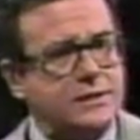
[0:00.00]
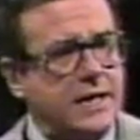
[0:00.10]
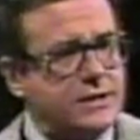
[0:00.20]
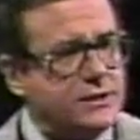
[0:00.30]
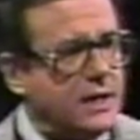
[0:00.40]

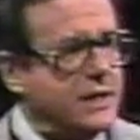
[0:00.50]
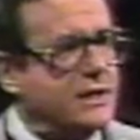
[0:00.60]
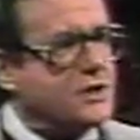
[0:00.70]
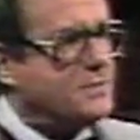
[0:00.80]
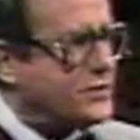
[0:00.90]
a sunny
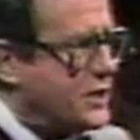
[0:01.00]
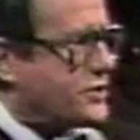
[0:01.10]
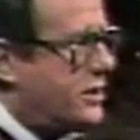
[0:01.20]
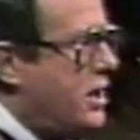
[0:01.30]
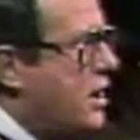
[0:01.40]

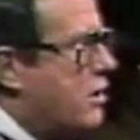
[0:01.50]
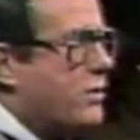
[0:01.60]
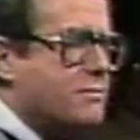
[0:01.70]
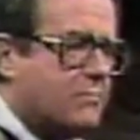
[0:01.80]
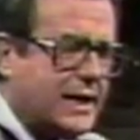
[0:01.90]
disposition,
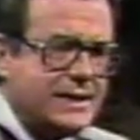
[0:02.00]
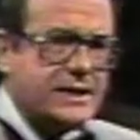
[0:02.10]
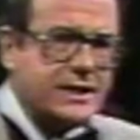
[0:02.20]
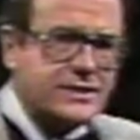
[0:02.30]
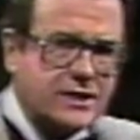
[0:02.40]

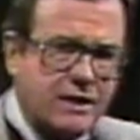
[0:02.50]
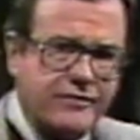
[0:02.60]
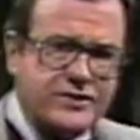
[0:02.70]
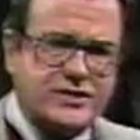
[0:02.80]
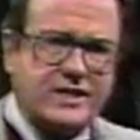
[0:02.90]
reminding us of
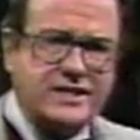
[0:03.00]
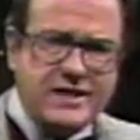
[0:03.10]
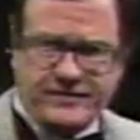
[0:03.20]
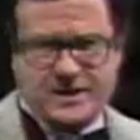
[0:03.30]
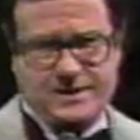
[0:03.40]
the
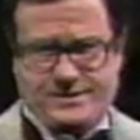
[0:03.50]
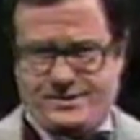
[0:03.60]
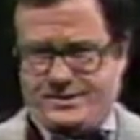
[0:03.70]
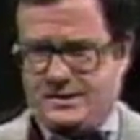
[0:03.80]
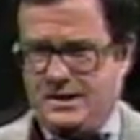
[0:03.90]

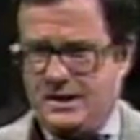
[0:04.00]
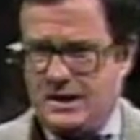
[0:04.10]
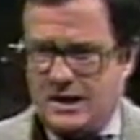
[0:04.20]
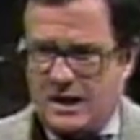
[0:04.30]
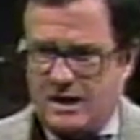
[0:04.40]
significance
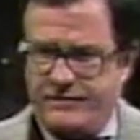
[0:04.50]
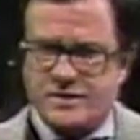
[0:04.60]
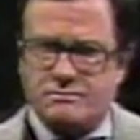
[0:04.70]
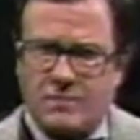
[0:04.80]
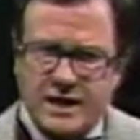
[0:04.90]
of
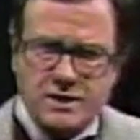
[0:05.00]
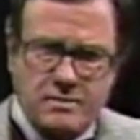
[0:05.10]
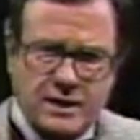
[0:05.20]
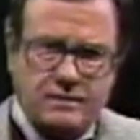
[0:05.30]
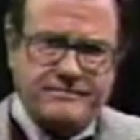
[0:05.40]
his
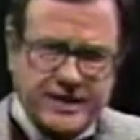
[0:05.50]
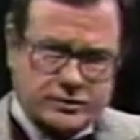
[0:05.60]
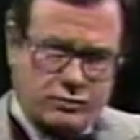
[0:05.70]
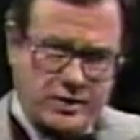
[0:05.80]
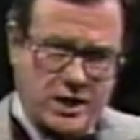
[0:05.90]
monumental
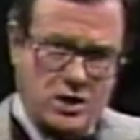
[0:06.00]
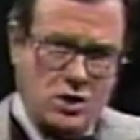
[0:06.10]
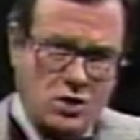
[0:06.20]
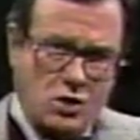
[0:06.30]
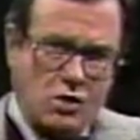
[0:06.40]
victory
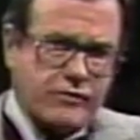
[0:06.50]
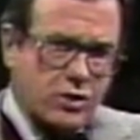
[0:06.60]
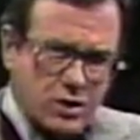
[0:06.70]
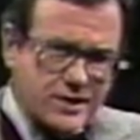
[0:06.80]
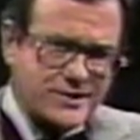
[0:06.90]
over
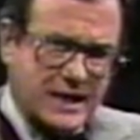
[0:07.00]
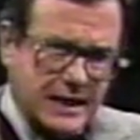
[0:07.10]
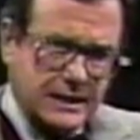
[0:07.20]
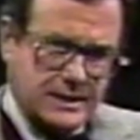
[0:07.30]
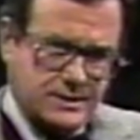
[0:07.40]
Ernest
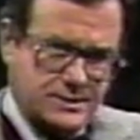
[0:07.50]
Hollings.